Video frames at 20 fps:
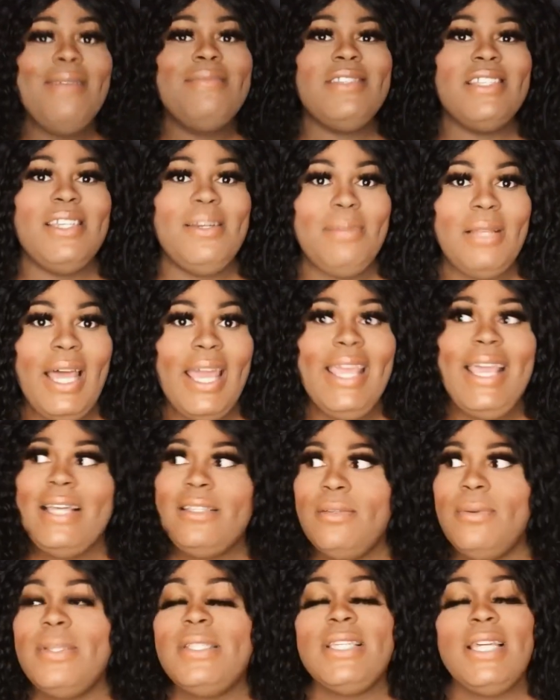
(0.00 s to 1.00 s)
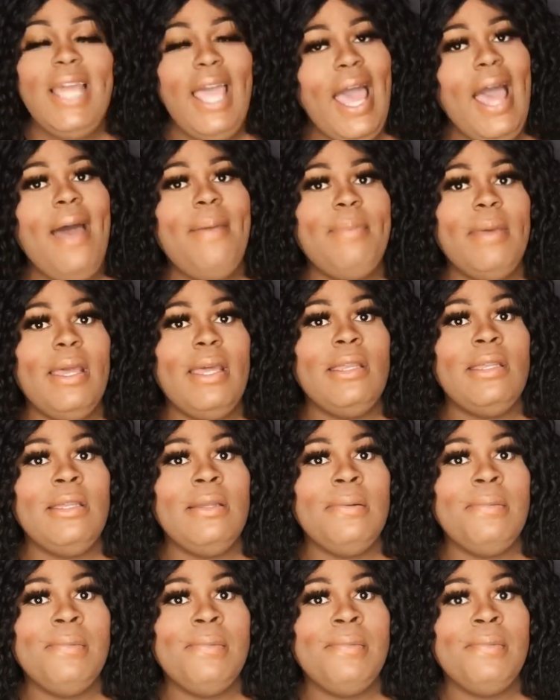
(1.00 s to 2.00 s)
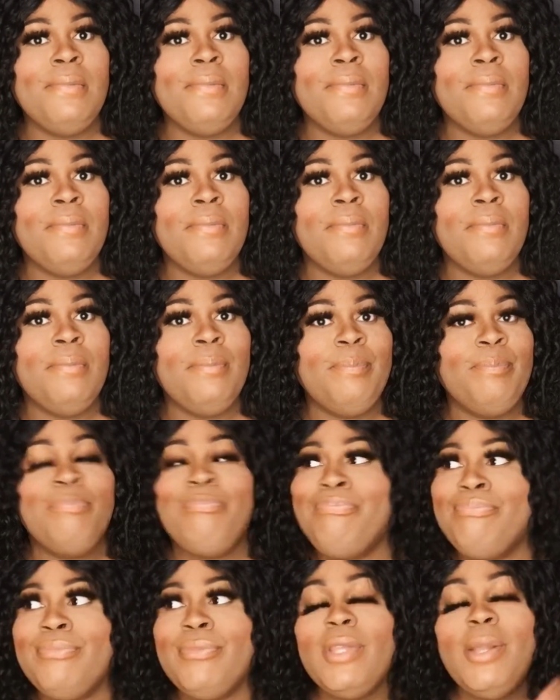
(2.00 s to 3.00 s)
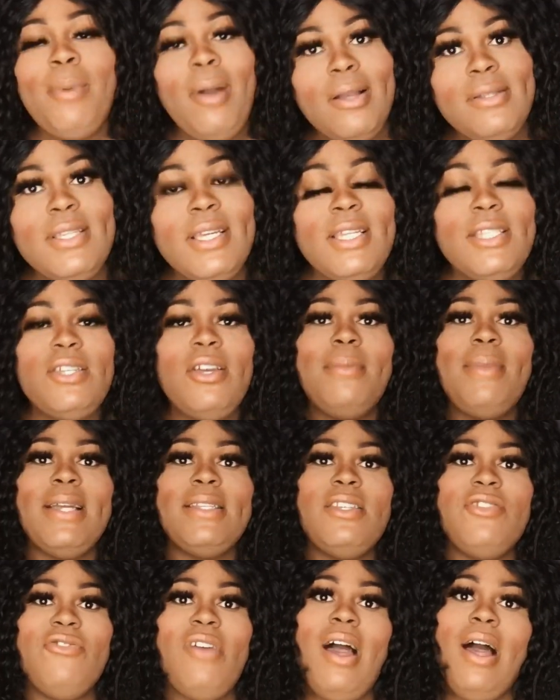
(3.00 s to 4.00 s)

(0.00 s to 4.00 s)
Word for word: guess what's going to happen? Lamar's going to turn back to drugs.